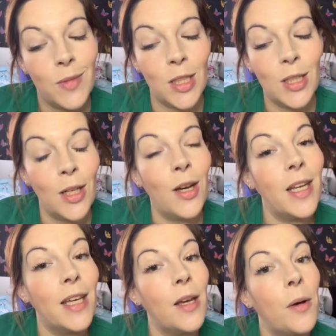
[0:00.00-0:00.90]
Just
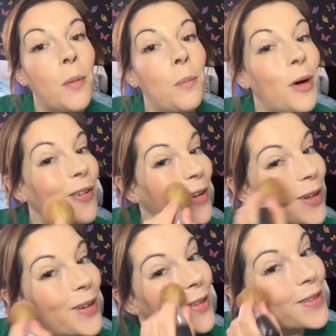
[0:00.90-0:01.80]
lightly buffing it
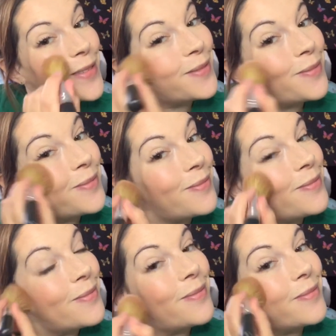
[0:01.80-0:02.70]
on.
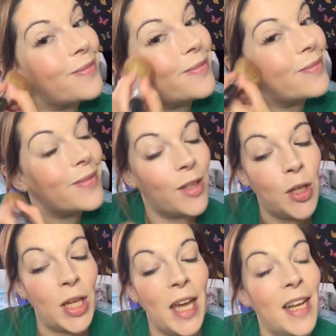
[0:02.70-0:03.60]

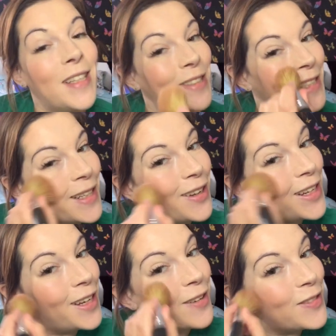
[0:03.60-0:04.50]
Again, as I said, I
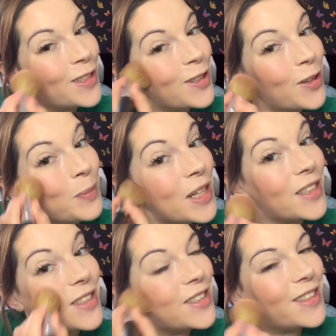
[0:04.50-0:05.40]
love a lot of blush.